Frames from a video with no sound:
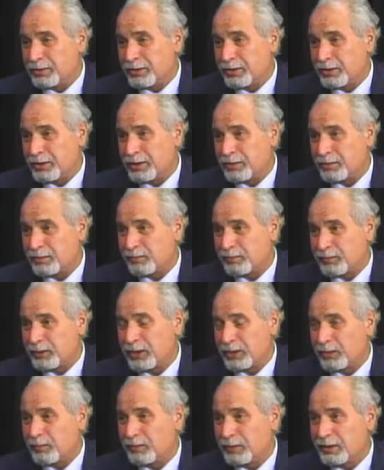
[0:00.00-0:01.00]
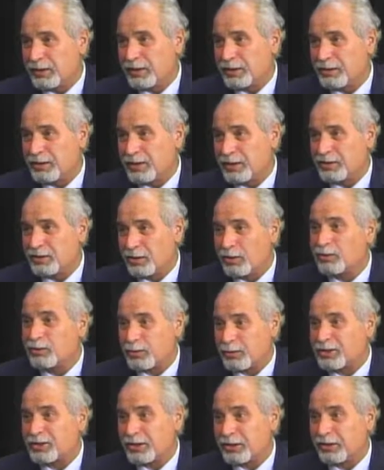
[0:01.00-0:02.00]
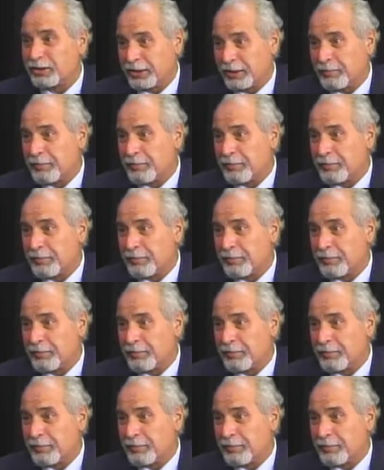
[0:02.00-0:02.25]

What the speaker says: so he knows what's killing him.